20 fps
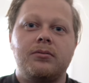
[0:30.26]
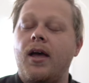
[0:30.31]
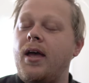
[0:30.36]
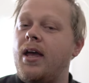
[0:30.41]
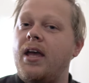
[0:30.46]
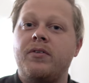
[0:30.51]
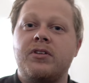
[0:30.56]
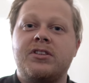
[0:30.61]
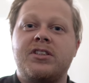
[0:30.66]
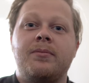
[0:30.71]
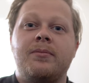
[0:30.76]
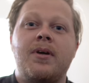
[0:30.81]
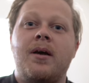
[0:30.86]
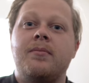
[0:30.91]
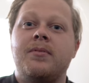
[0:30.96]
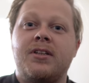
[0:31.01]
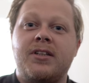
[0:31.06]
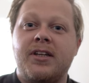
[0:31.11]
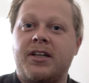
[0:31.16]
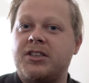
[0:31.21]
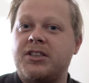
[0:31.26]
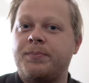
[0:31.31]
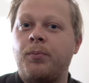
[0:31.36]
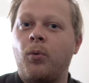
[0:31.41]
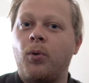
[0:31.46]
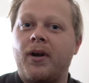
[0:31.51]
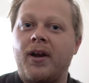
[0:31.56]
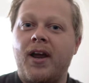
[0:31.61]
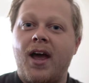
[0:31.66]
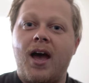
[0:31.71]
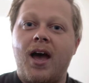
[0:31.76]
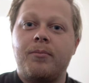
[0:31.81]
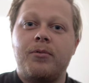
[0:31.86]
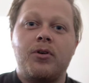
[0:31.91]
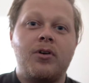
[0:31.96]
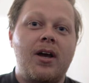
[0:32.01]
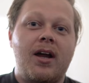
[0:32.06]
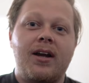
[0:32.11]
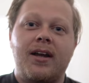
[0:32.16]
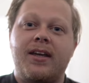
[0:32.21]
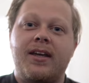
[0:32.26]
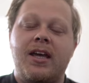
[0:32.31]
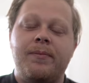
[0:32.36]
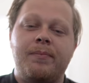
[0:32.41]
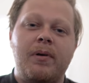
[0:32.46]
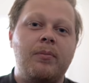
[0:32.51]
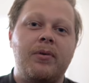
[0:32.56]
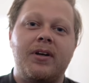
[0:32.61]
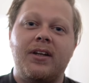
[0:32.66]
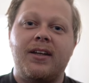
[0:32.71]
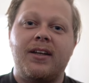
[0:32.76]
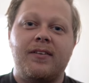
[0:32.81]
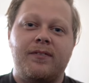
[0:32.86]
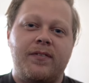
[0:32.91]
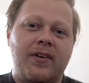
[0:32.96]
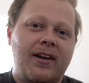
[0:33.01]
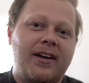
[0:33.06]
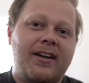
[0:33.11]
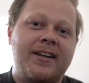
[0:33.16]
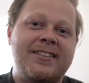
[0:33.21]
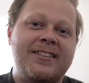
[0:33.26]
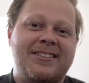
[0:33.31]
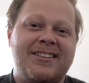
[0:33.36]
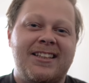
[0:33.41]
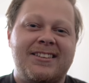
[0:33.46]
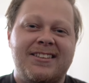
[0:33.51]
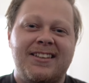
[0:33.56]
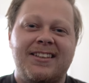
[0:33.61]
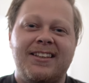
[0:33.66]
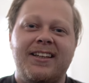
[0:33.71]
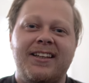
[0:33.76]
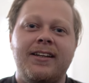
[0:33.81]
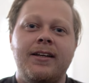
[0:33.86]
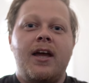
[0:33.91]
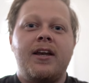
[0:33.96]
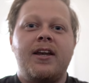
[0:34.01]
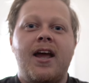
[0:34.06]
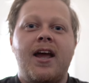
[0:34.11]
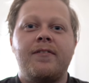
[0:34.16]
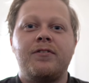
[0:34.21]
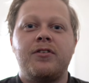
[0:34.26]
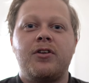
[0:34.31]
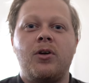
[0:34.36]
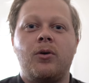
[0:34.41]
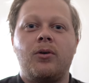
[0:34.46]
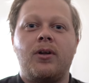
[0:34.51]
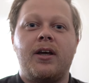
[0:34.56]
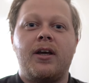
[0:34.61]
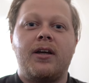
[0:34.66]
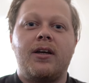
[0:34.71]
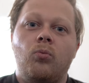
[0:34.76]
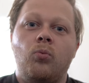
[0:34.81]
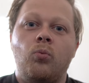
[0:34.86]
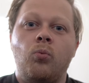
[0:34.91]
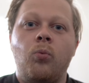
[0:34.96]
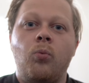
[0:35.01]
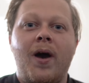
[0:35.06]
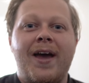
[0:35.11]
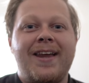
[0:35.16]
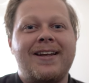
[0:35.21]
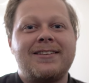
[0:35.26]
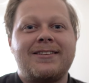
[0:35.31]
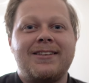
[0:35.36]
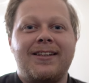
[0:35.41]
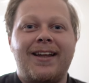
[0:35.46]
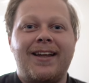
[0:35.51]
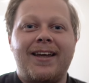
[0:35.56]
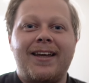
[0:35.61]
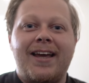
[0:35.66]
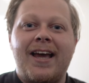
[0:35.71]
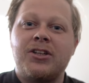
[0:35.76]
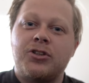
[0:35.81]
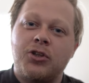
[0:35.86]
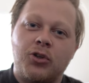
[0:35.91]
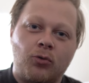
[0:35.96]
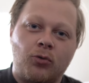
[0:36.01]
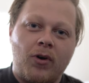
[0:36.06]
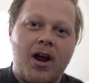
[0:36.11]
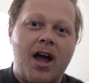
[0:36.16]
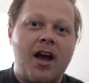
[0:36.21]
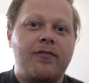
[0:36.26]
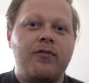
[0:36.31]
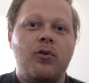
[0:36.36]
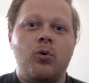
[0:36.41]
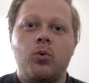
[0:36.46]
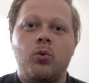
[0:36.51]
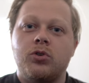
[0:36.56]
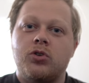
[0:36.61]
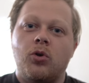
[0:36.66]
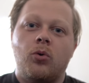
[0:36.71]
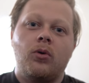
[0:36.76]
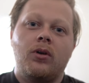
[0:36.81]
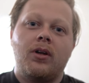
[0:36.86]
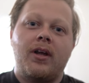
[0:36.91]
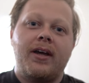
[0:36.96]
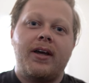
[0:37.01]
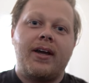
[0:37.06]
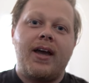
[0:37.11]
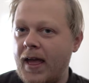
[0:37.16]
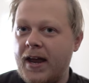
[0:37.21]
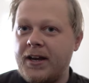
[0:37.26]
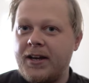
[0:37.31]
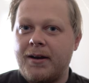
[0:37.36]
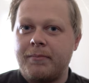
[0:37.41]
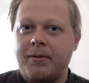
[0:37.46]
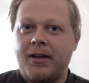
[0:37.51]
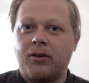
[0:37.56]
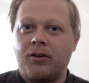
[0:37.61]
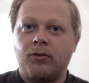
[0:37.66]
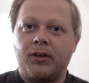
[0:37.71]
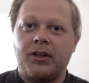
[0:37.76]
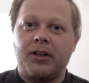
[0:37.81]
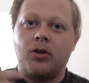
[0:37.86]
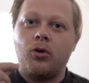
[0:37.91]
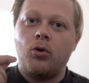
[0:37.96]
even sometimes the Dick's Sporting app. You gotta keep up with it, like, very consistently. And you have to know, like, when to, like, enter the raffles or, like, and you gotta be, like, really